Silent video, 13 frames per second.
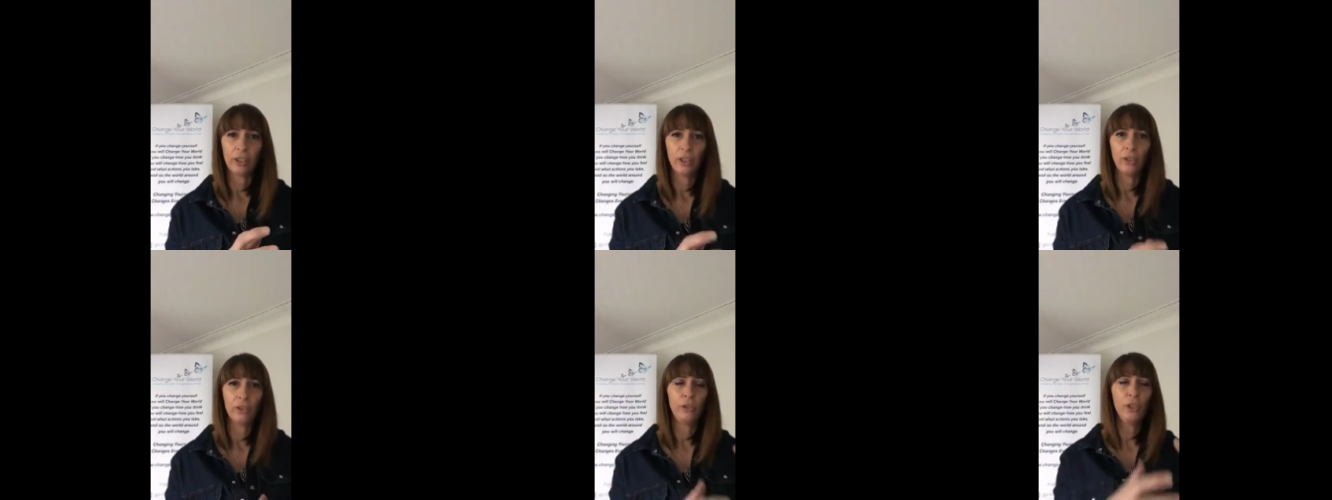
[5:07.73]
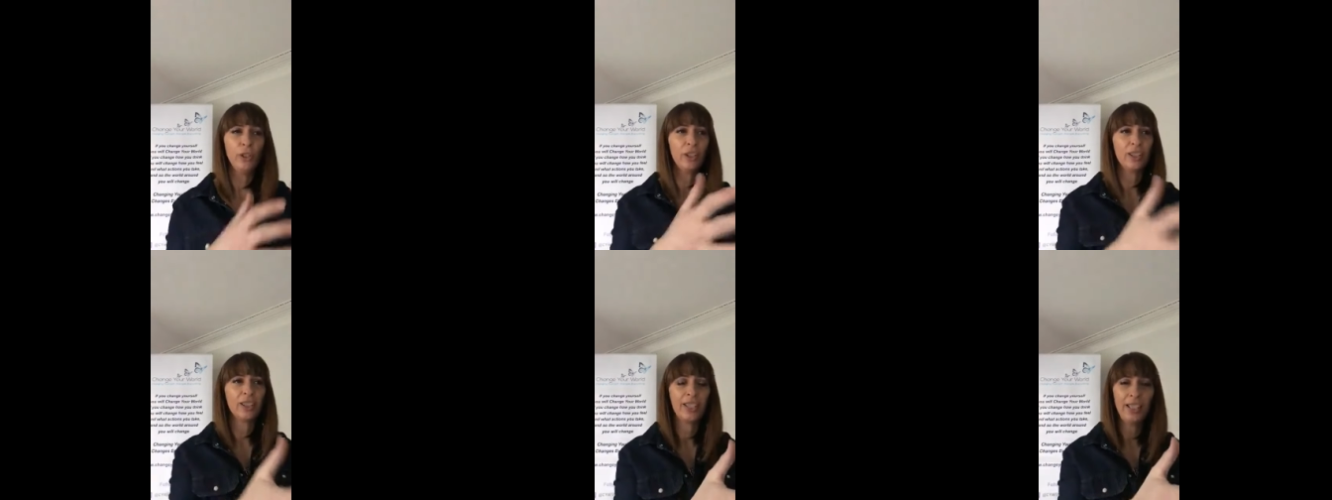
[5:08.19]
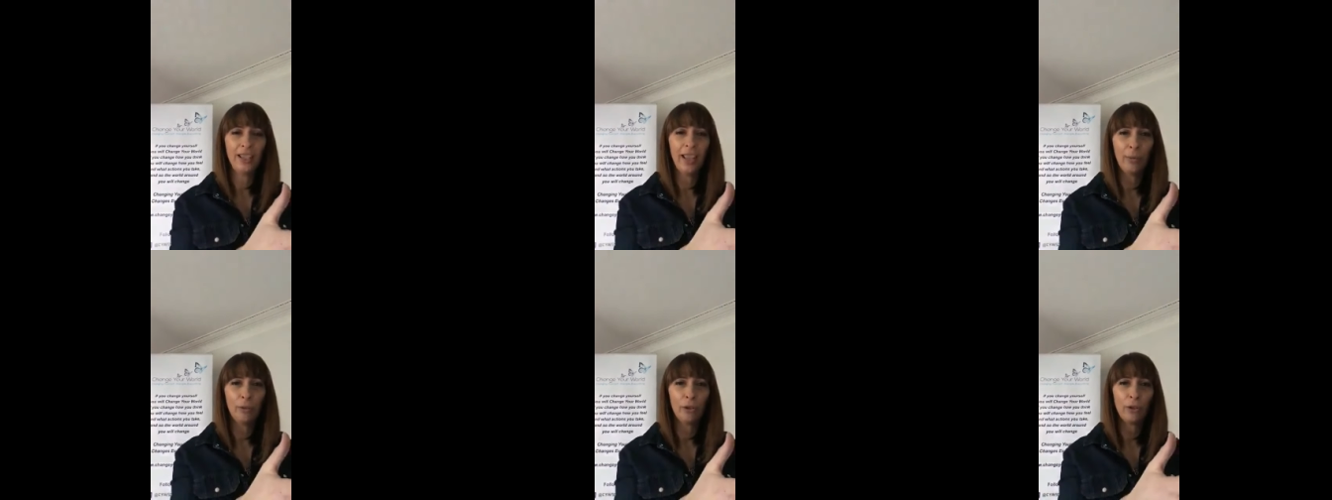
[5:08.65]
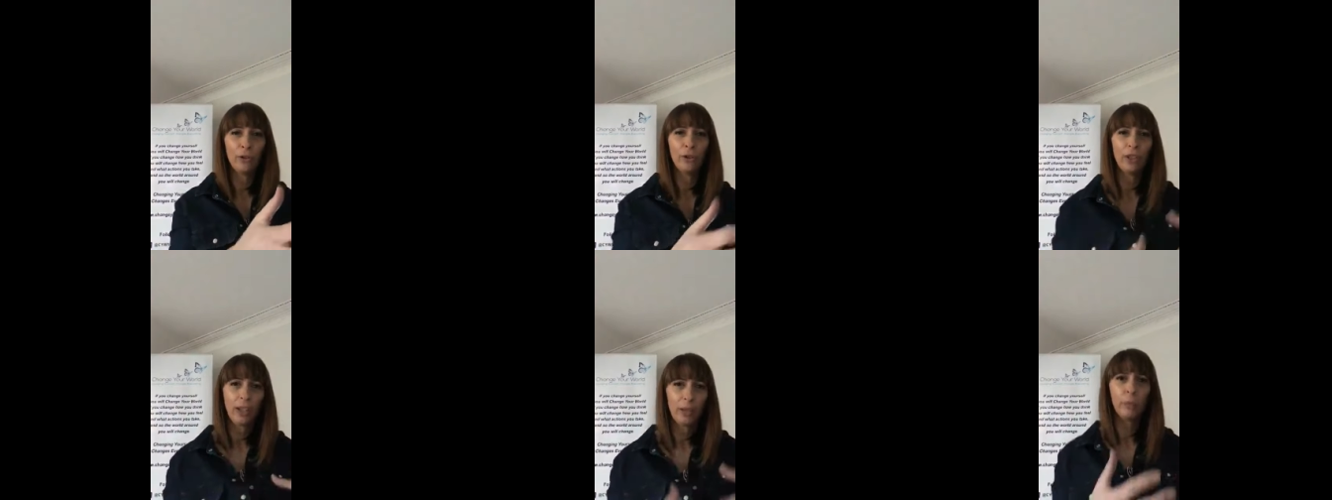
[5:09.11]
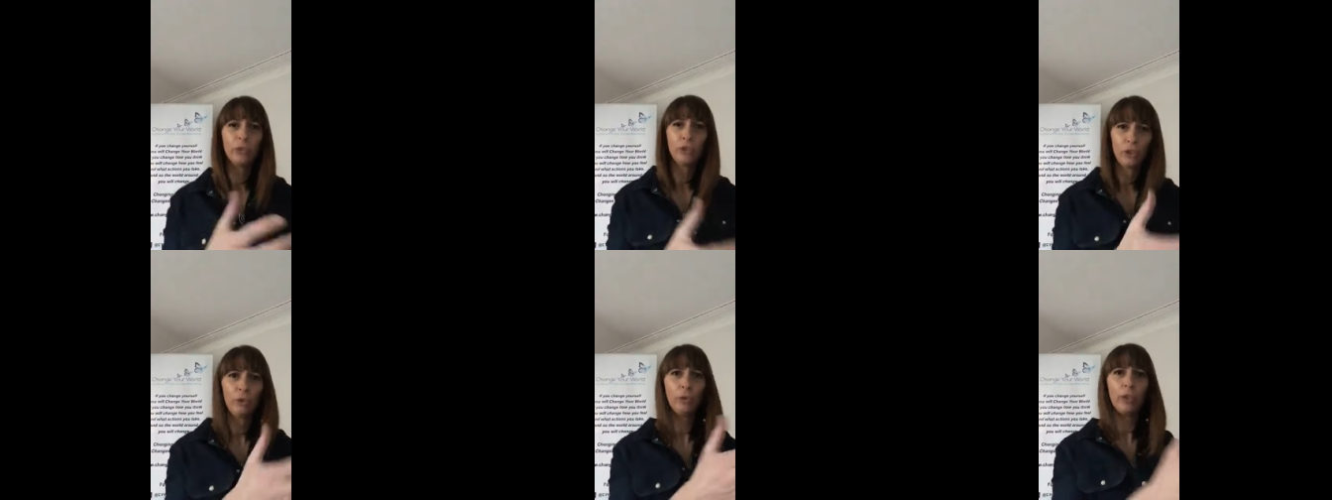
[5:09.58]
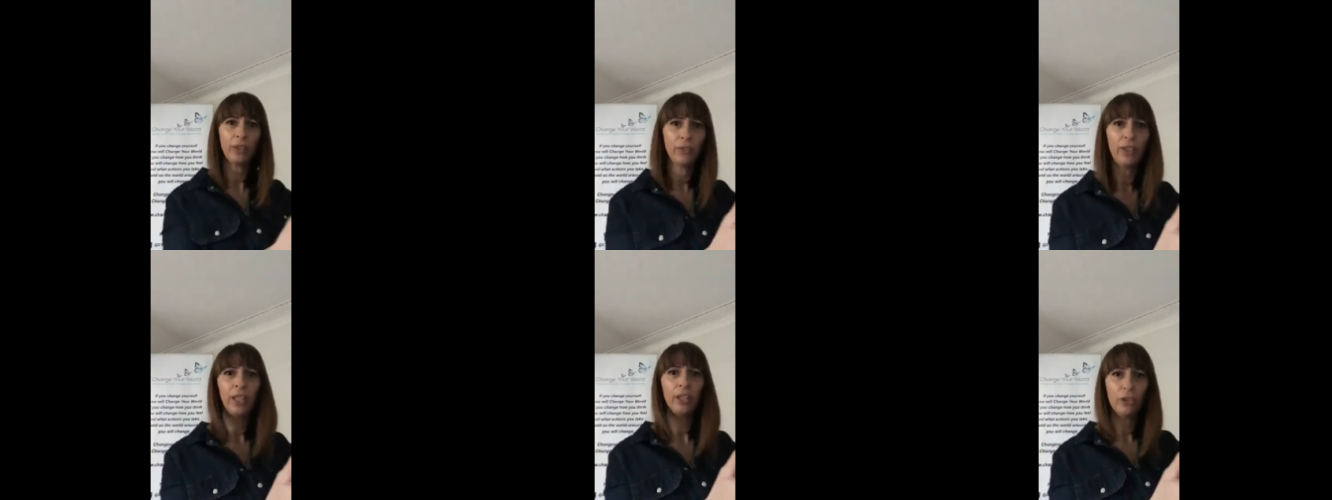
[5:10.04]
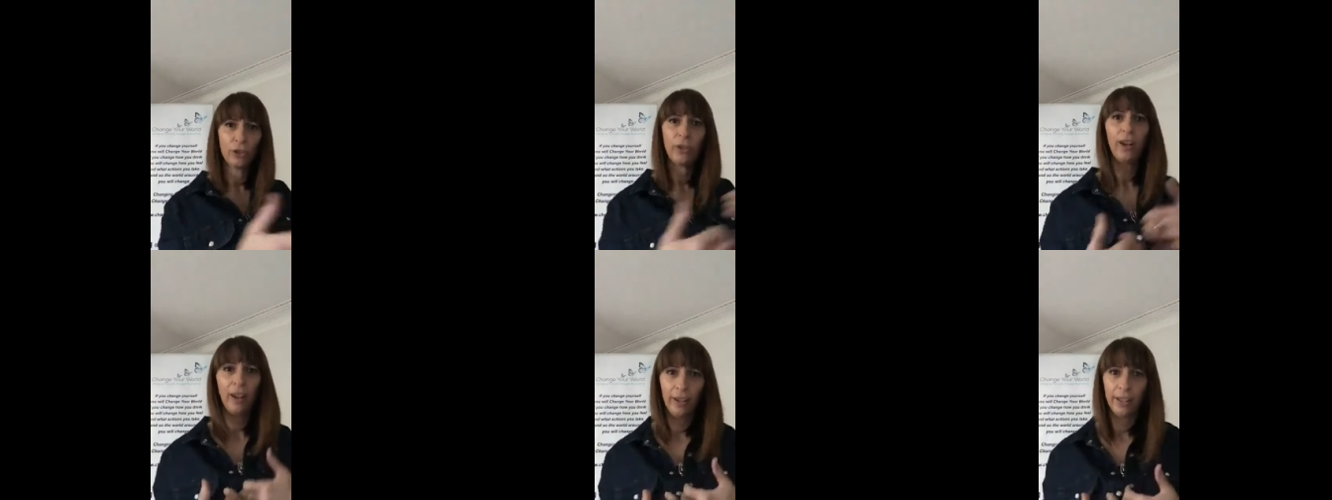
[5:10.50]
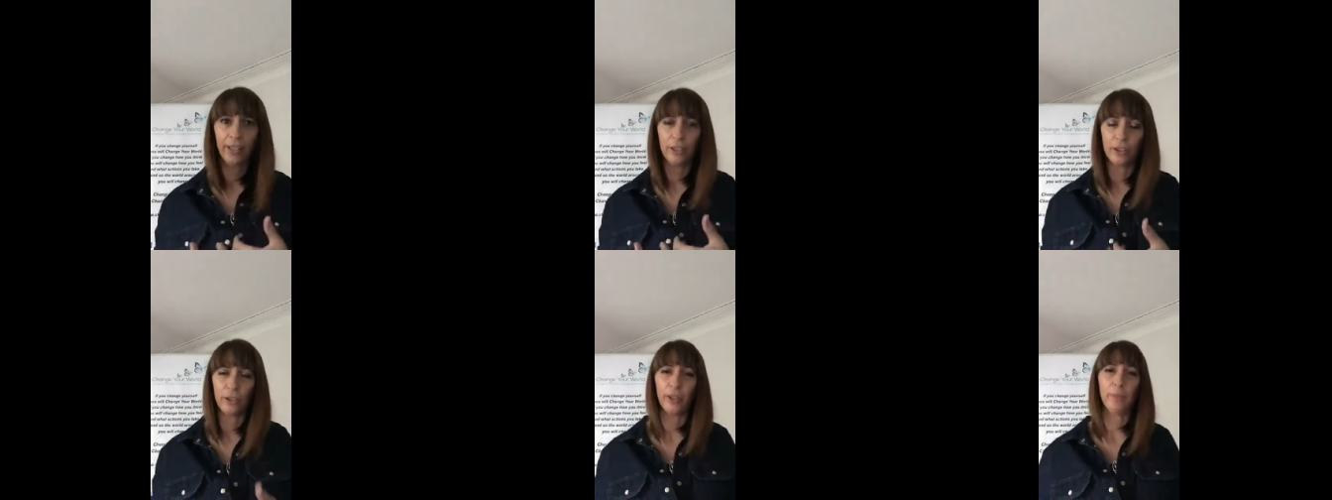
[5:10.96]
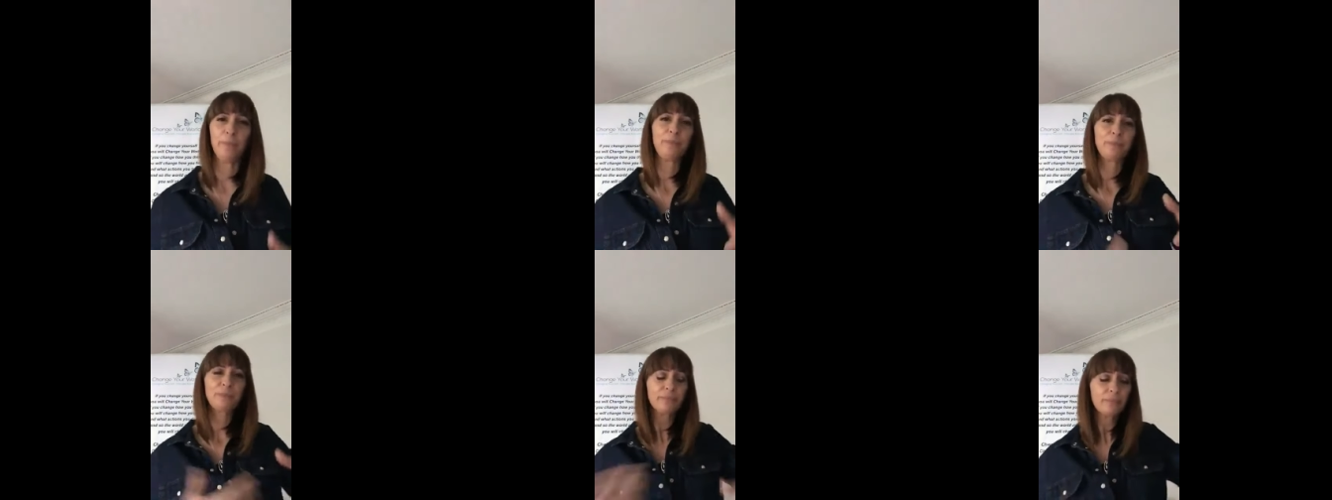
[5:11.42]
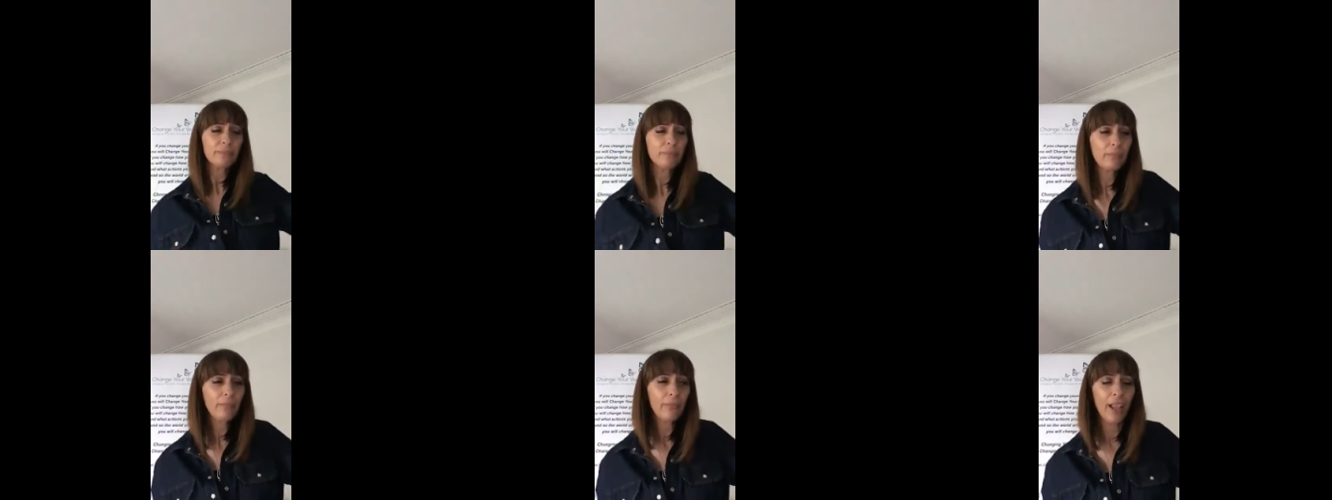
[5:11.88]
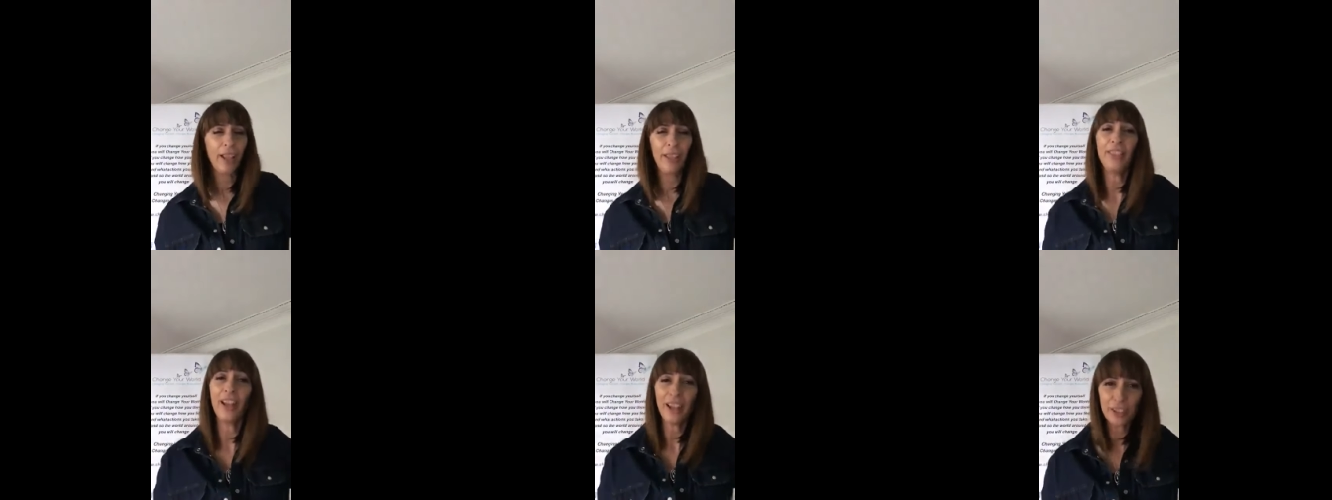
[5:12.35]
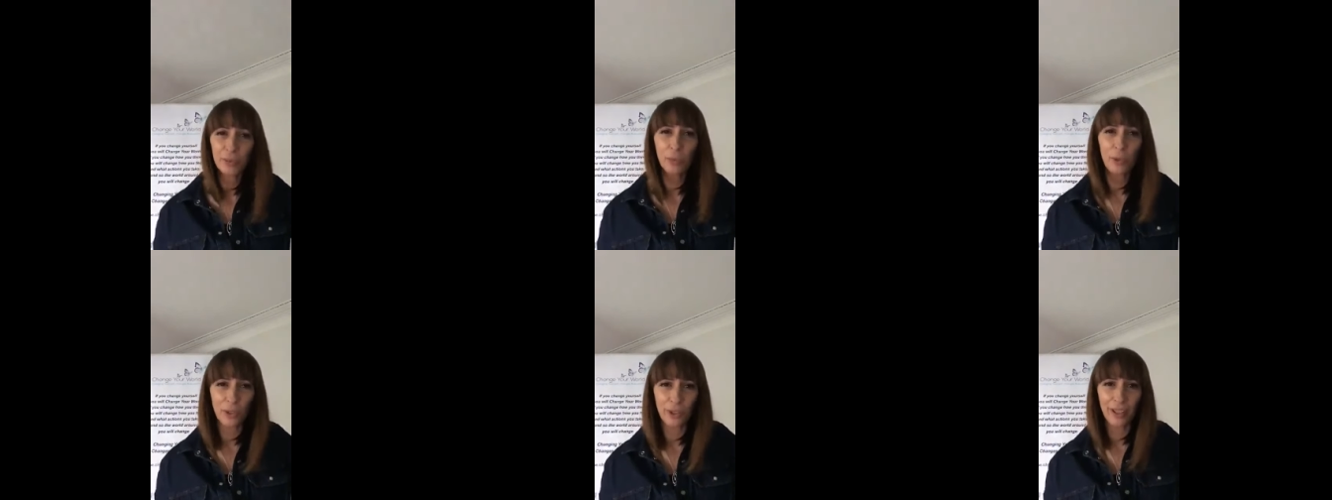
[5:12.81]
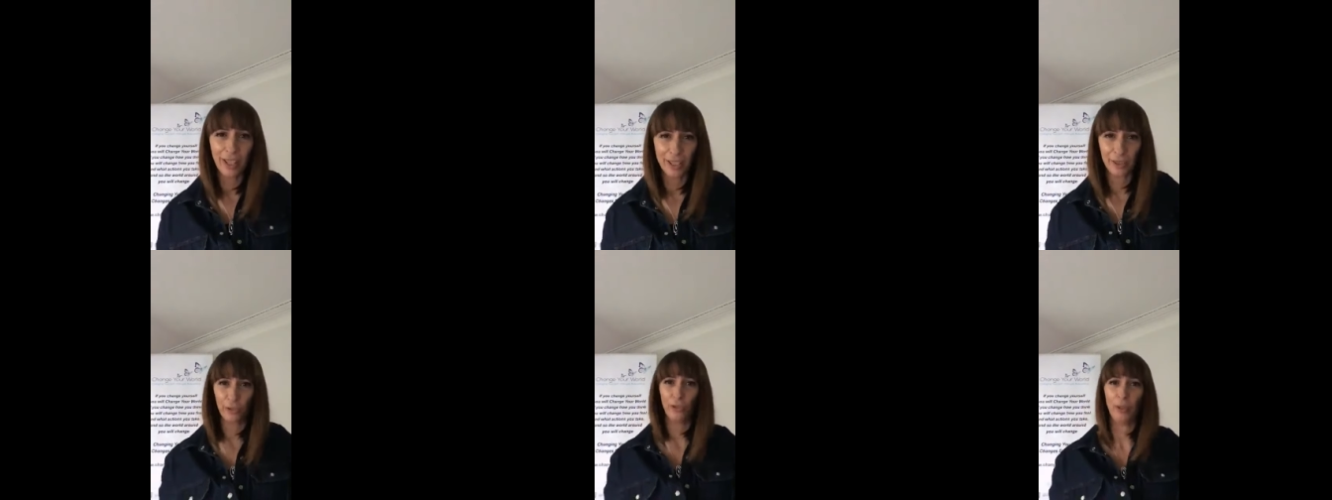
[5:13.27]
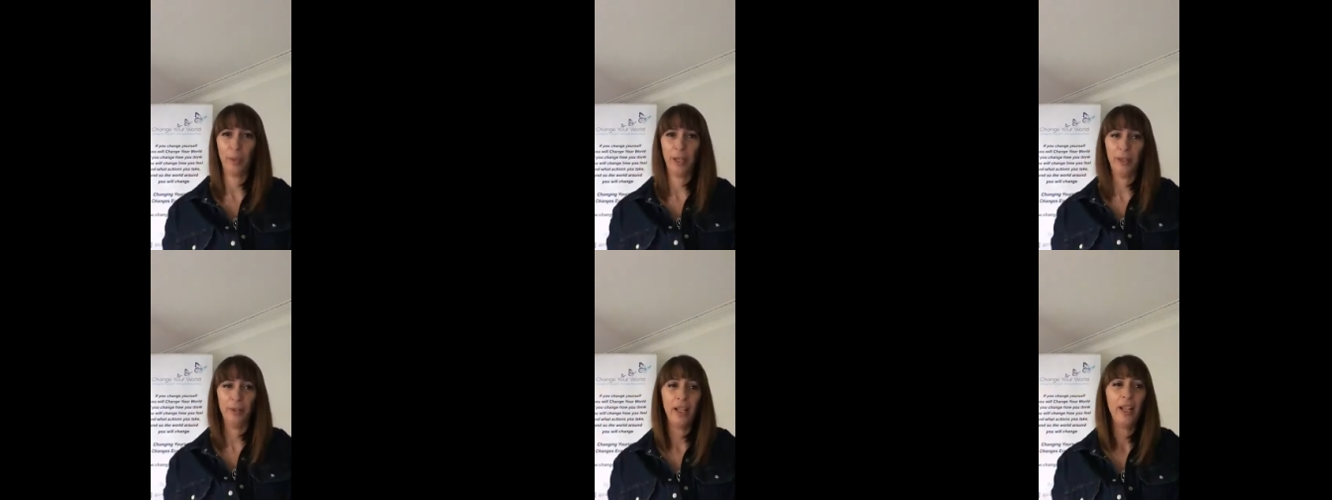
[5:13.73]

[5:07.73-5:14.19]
You know, you can see them grow and you're like, well, do you know what? If they can do it, I can do it. And that's what it's all about.